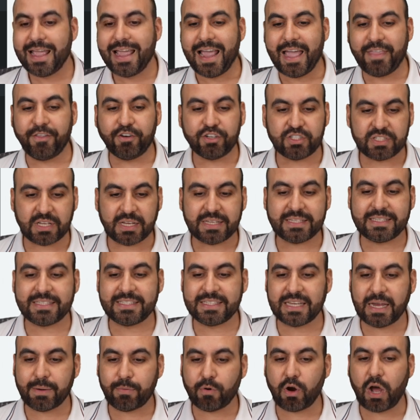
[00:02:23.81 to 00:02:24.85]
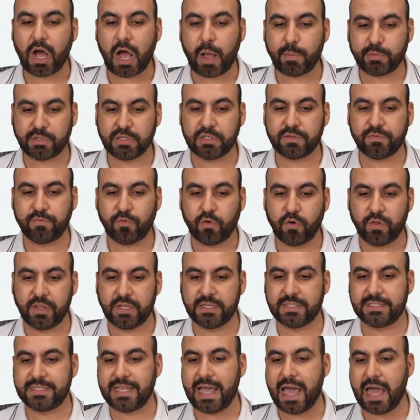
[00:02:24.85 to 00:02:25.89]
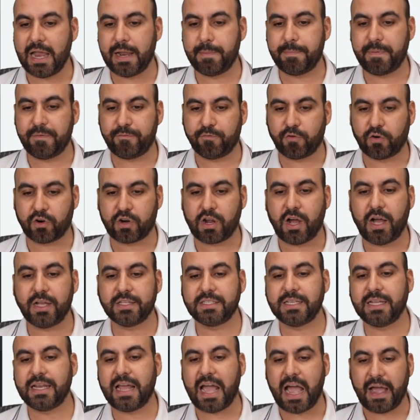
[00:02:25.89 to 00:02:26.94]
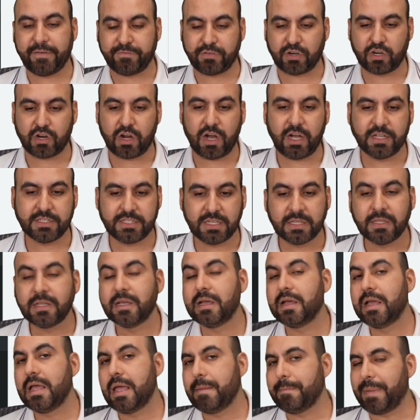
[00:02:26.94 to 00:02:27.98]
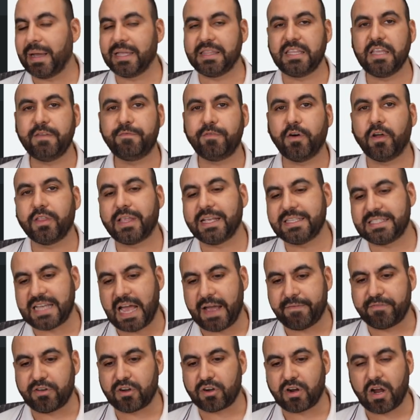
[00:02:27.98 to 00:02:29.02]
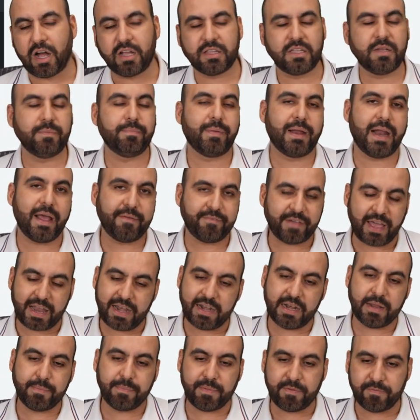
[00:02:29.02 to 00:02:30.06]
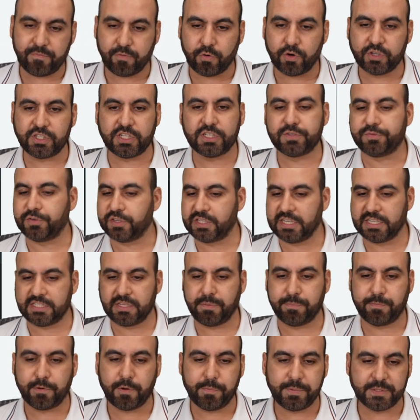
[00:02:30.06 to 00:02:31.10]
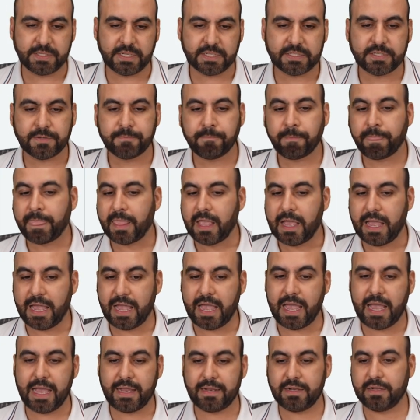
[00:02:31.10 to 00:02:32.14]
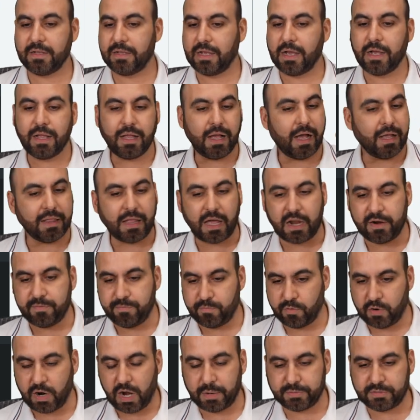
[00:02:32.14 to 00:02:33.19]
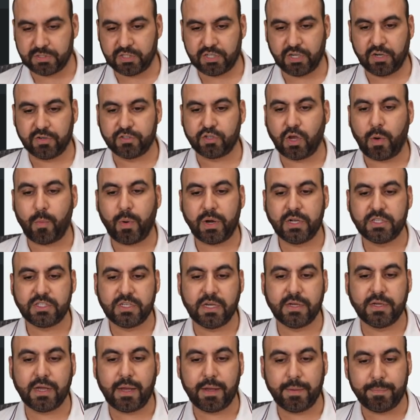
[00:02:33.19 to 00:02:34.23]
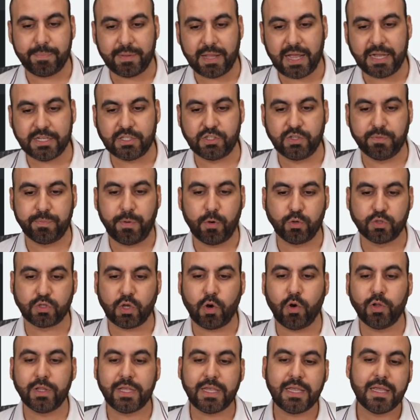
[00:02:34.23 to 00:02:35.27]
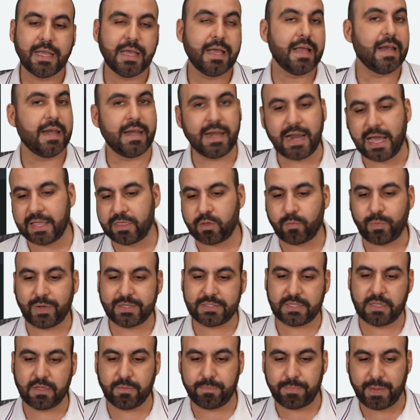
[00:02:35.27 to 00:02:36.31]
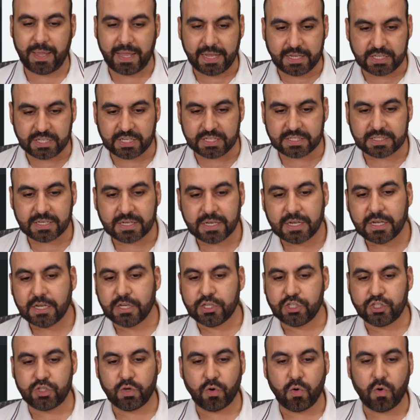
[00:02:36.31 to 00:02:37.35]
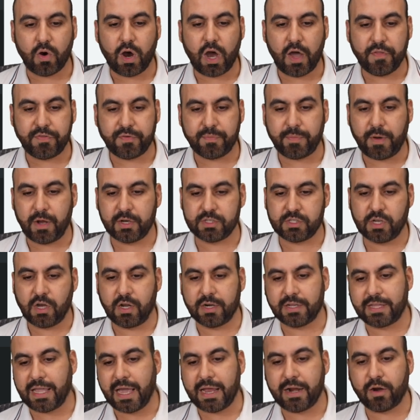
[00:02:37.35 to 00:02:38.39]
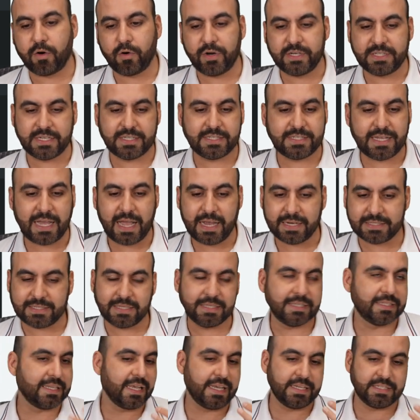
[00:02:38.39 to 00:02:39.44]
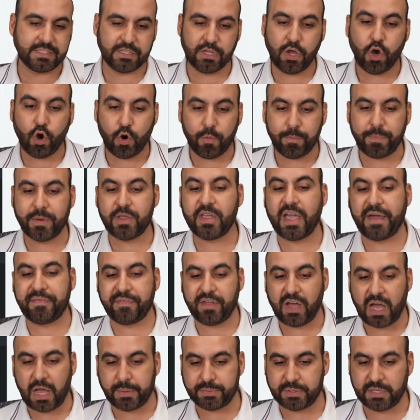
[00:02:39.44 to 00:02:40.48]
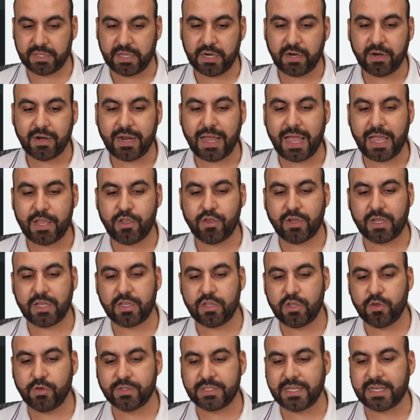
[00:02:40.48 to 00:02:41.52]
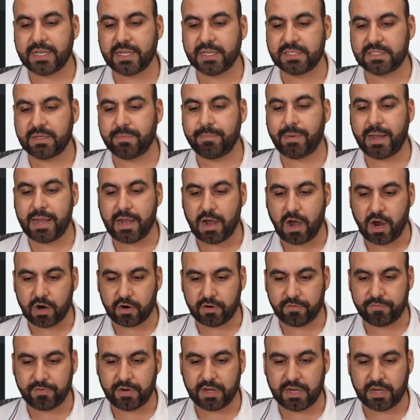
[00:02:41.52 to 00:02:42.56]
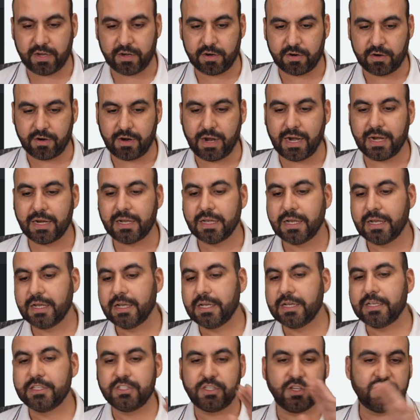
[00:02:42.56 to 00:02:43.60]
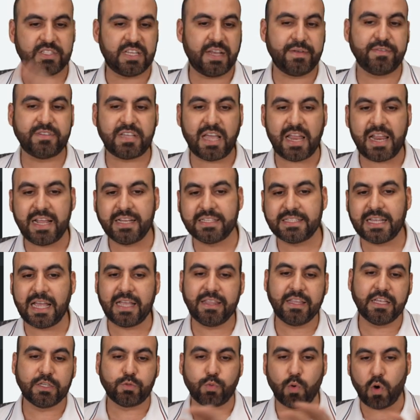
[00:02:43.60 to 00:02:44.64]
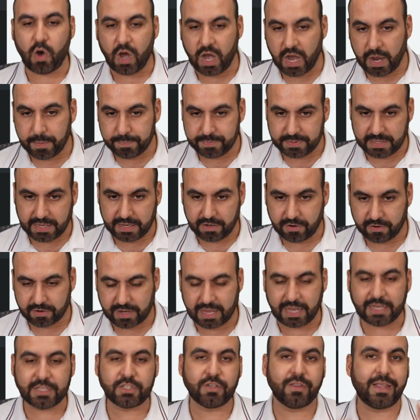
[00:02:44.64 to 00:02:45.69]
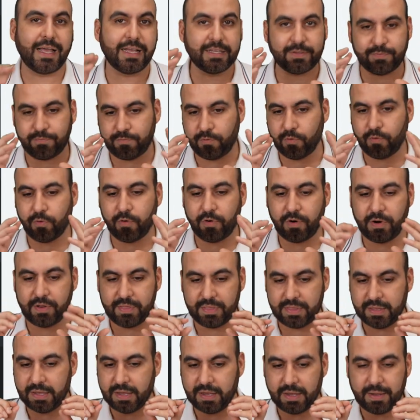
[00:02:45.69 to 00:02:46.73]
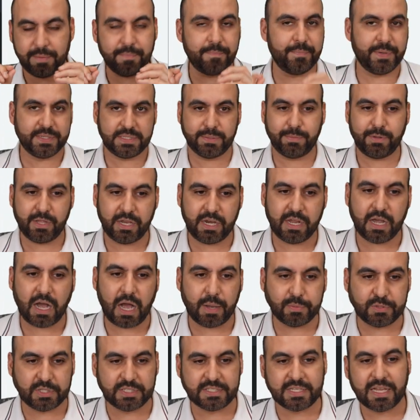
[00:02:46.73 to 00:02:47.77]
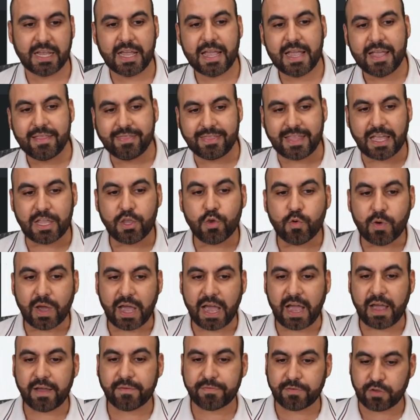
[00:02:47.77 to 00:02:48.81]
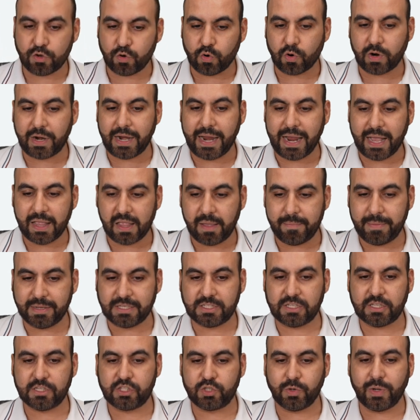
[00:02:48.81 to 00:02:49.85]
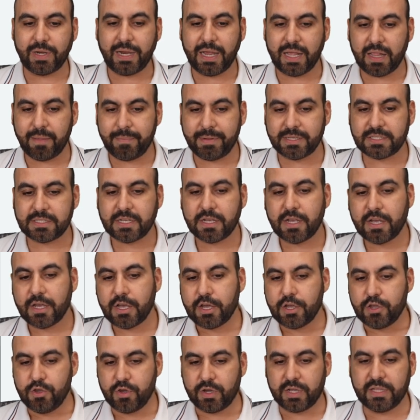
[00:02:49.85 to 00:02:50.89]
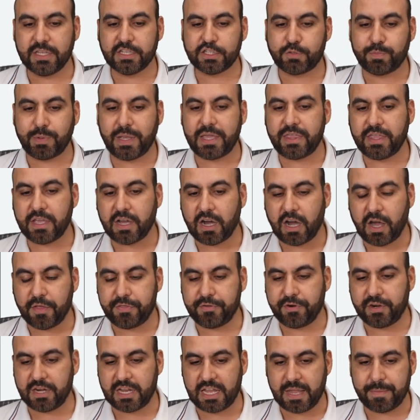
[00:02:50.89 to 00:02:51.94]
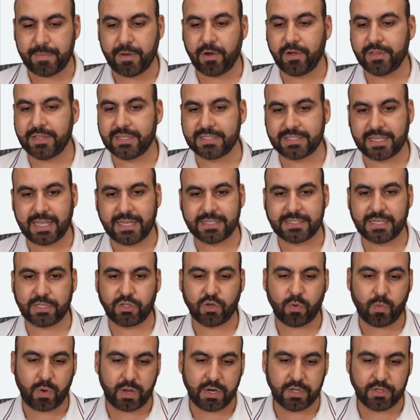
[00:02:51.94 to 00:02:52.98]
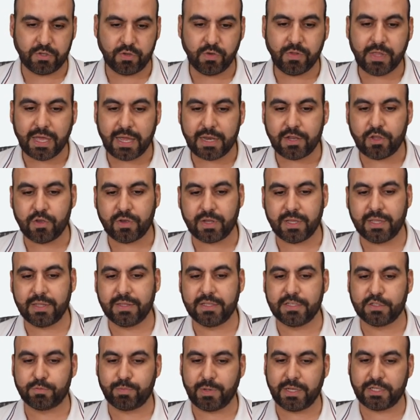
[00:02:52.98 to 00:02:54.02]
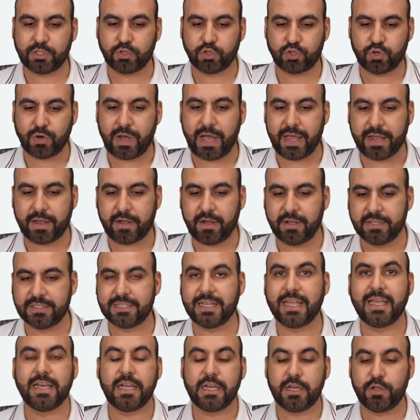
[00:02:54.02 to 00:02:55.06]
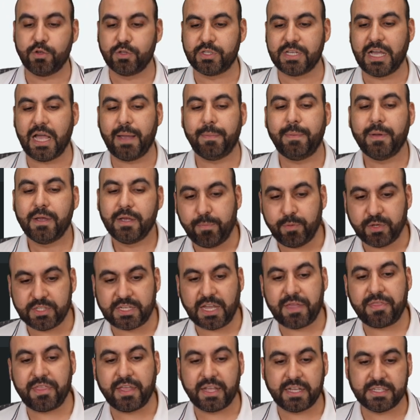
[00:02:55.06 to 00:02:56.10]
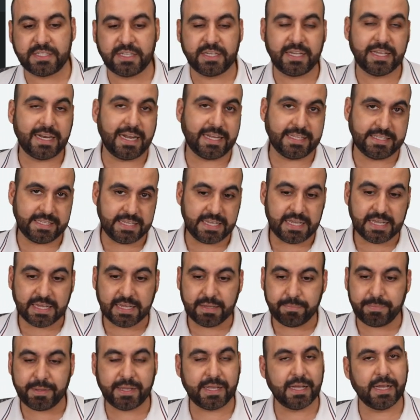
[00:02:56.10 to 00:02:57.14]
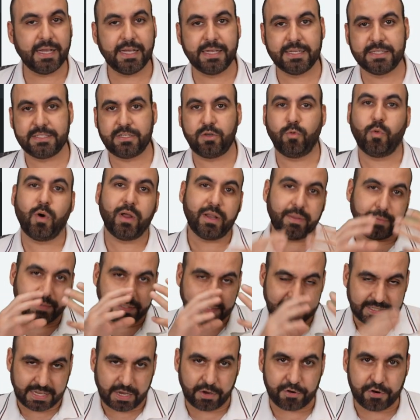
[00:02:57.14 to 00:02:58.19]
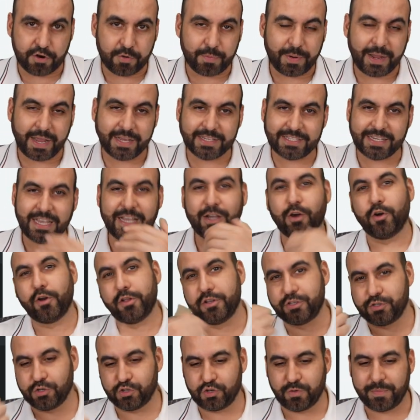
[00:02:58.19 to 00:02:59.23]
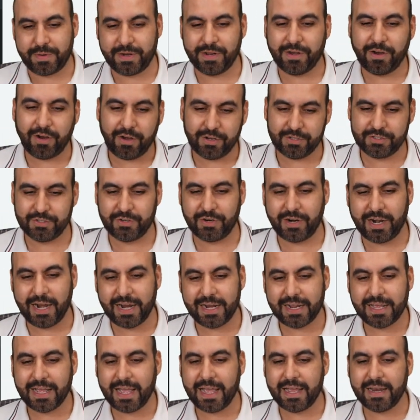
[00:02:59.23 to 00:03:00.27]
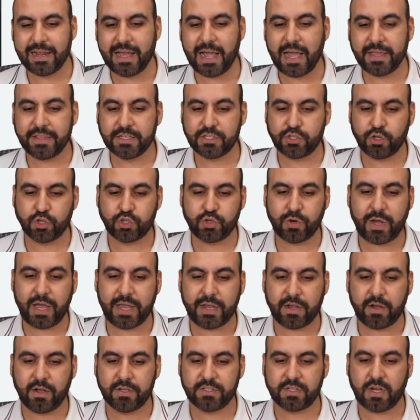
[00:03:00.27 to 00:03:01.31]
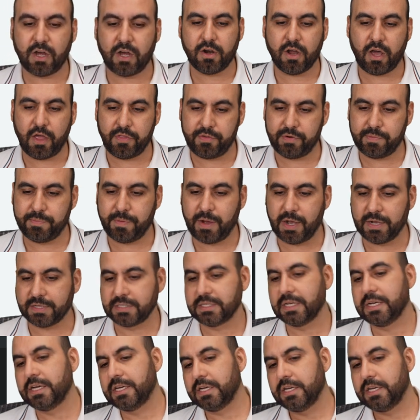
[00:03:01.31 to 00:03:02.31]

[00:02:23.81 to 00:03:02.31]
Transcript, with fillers: And there's several options for this to add it before content, after content. By default, it's after content, but I've added it before just for testing purposes. And a lot of more options here. So I wanted to apply to post only, not the rest of the pages. Show author box on categories and tags. In this case, no, but you have the option there. And you can use the custom biography here, all right? So save settings and this will update, okay? So that's for the visibility options. Then you have your elements. So in elements, you can display the author email. In this case, I don't want to do that. You can display social icons in a new tab, which I think is a good idea because you want them to stay on your page and go to social media also, right? And hide the social icons author box.